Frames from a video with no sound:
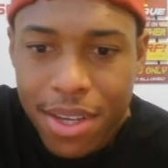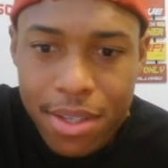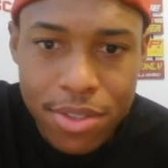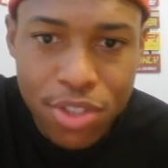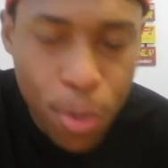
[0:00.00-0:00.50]

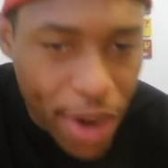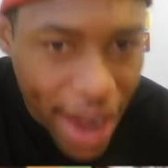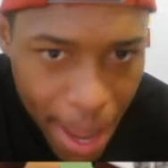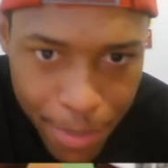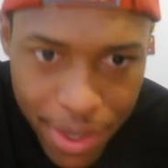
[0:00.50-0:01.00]
Super
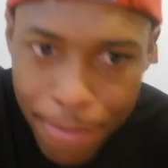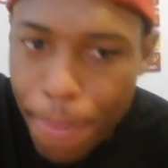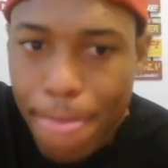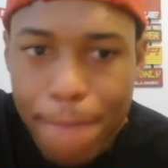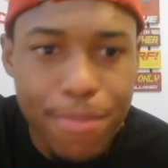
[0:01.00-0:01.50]
happy.
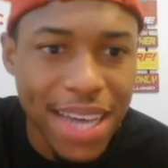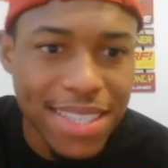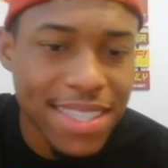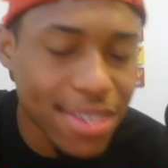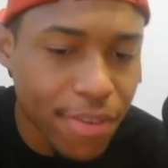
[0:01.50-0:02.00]
I
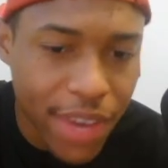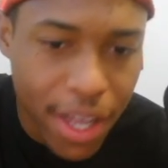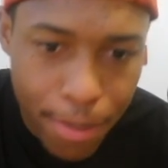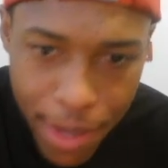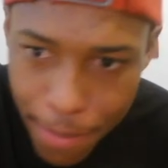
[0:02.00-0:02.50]
see the
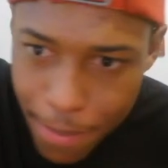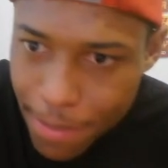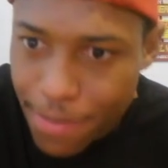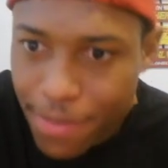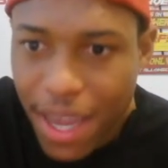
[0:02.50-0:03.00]
development.
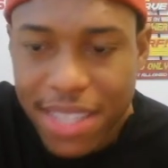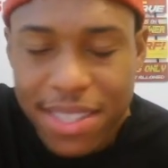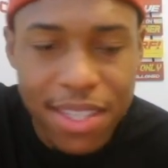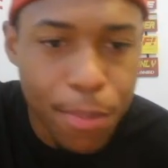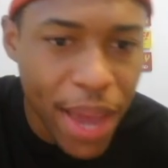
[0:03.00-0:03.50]
I
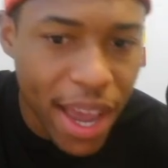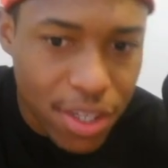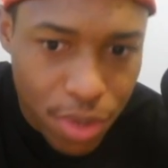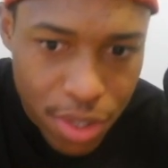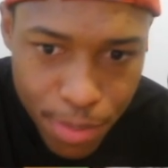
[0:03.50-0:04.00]
see the pass
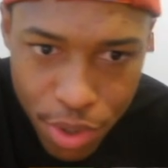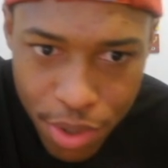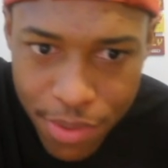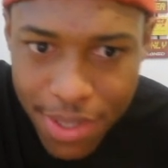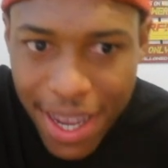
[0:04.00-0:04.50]
rush
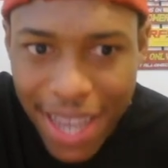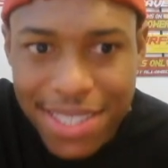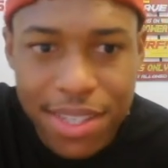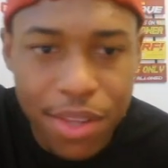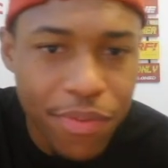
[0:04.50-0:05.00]
moves. I
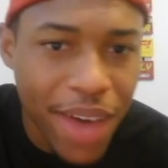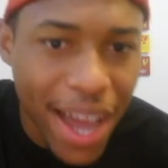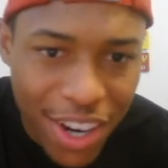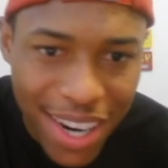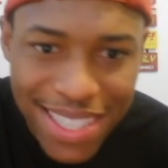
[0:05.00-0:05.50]
see the
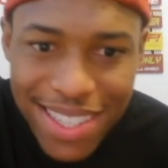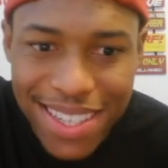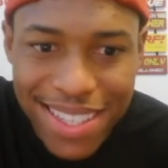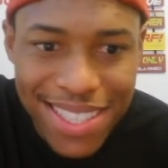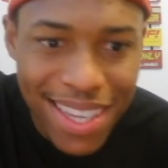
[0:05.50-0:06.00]
fire. I see the
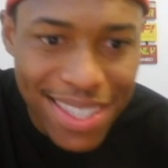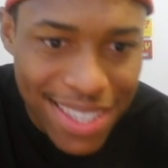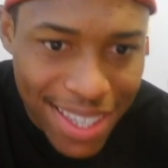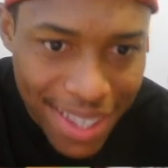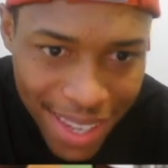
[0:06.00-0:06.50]

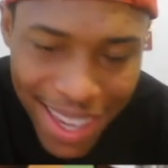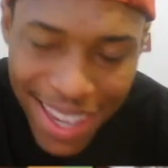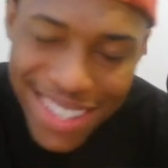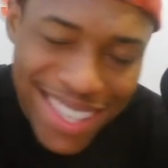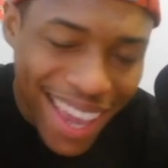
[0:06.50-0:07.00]
intensity.
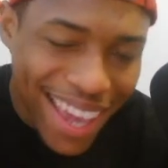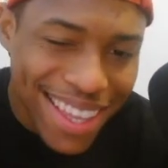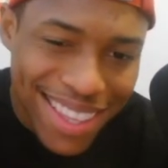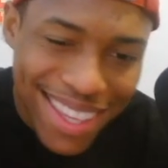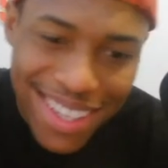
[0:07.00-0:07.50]

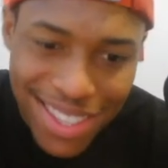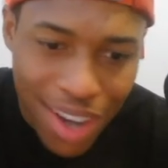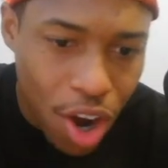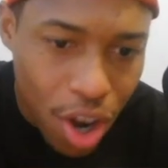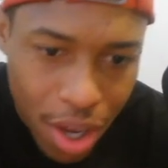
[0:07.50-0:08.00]
Take this
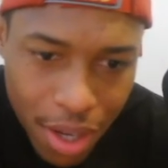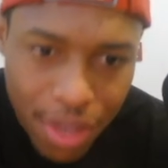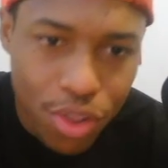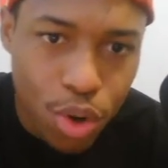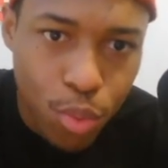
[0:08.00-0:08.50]
on
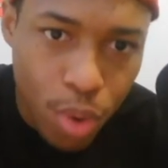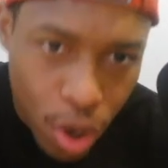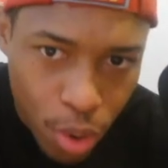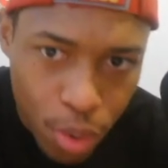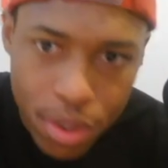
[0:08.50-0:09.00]
the
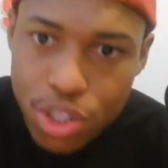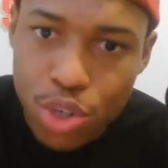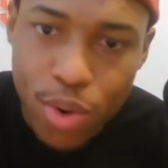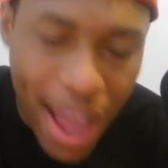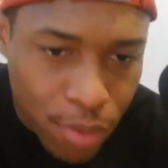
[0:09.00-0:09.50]
road.
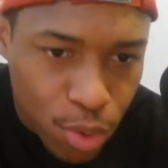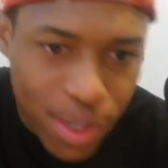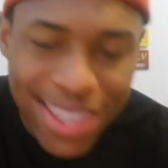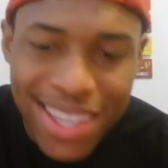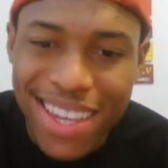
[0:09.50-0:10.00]
Travel
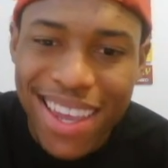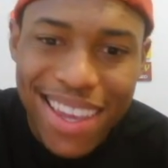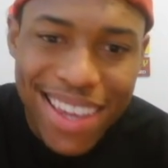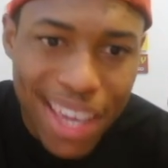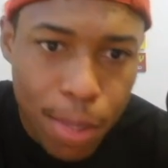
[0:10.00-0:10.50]
with it.
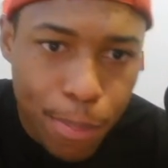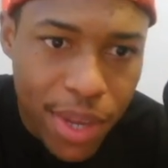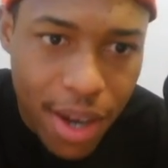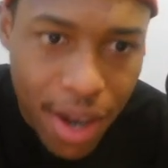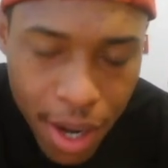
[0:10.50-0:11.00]
Keep
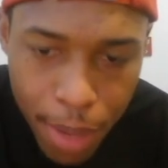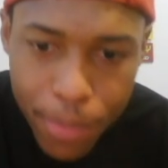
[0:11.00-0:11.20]
it up.